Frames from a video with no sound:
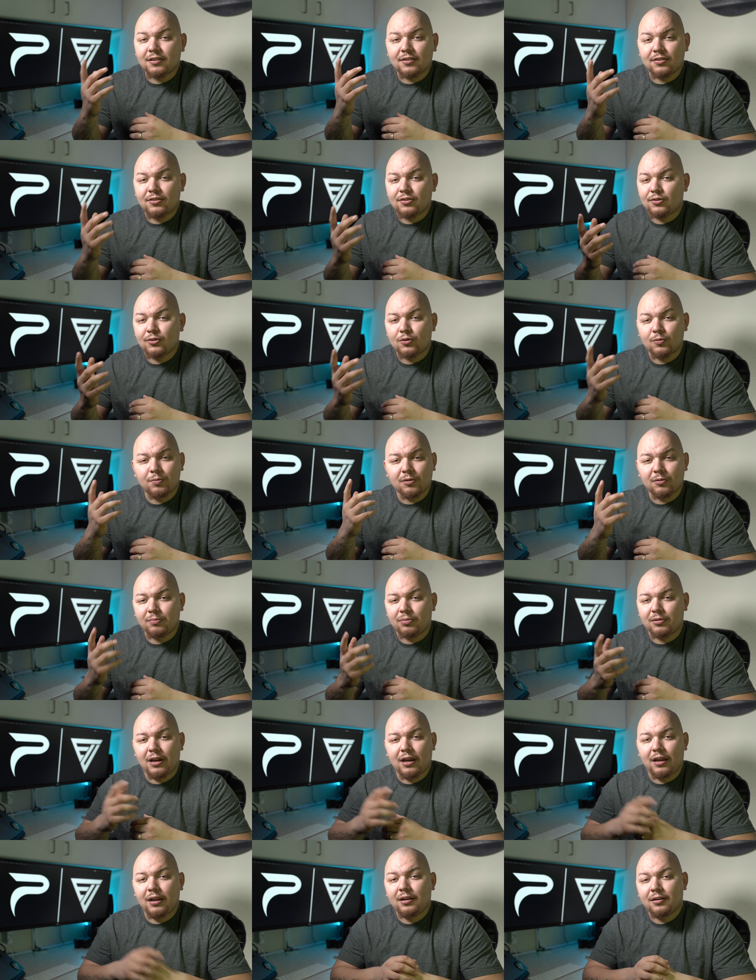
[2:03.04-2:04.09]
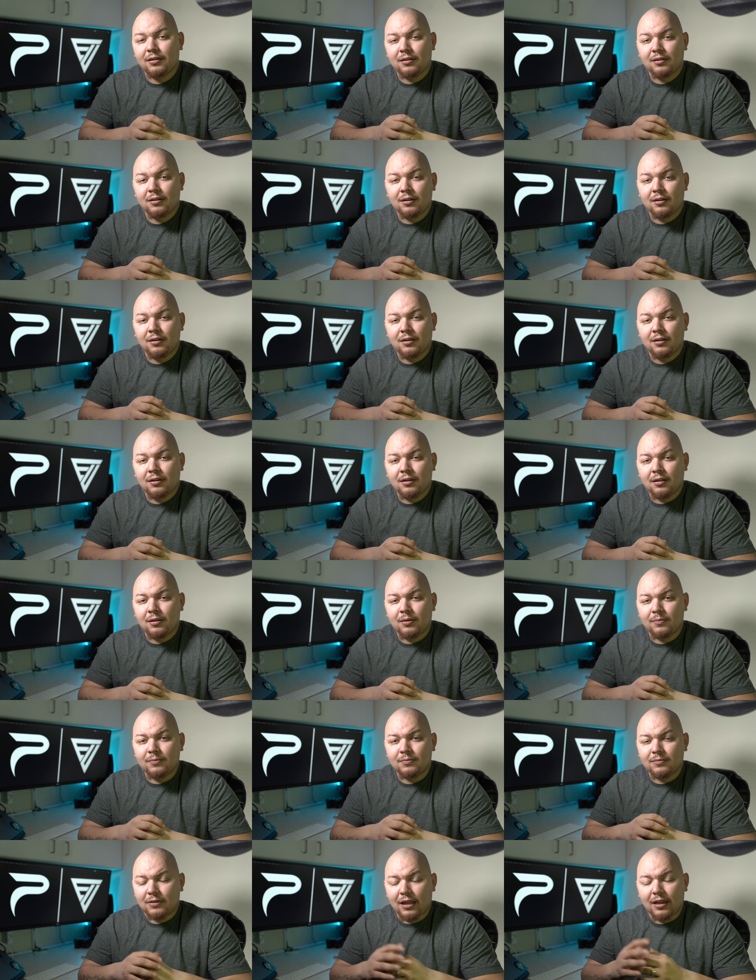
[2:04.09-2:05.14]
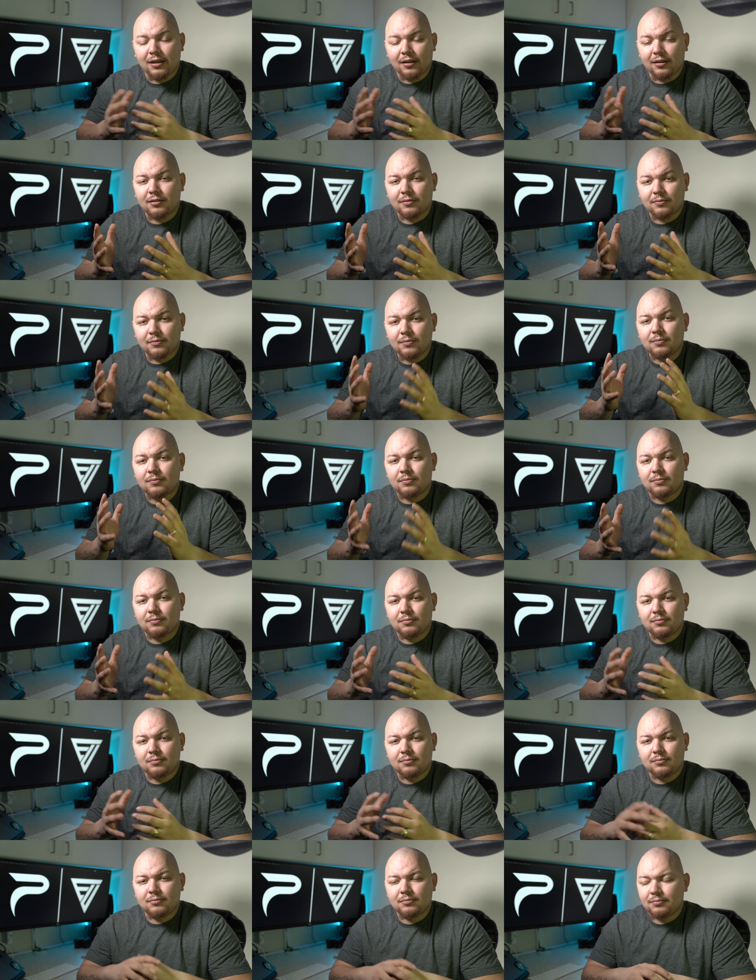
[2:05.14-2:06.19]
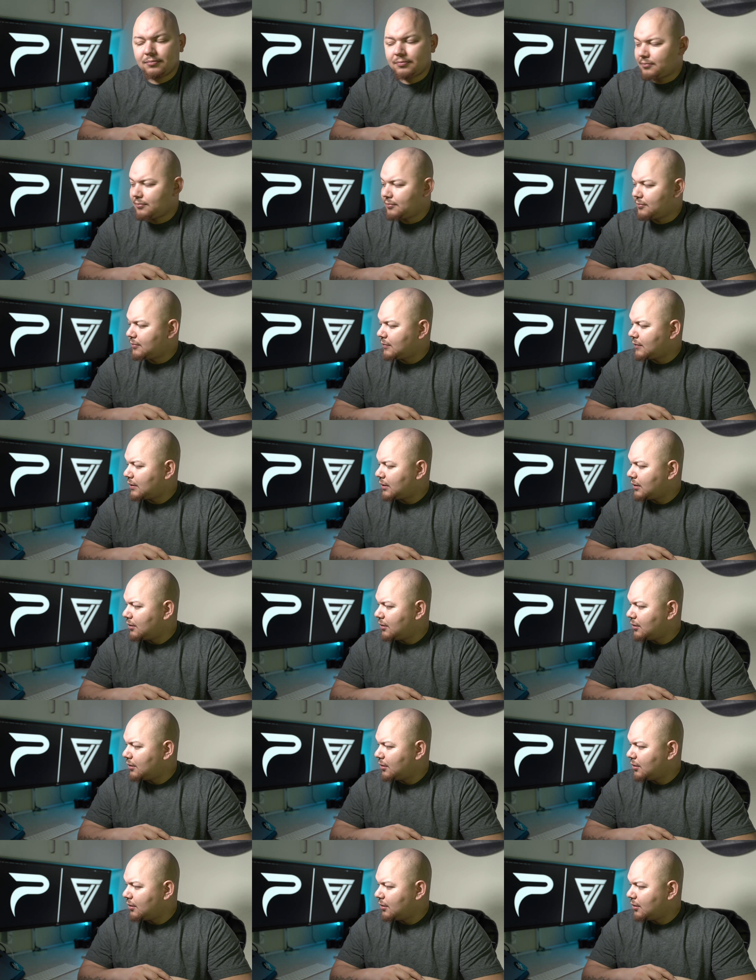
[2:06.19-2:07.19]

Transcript: super bright, I'm like, it's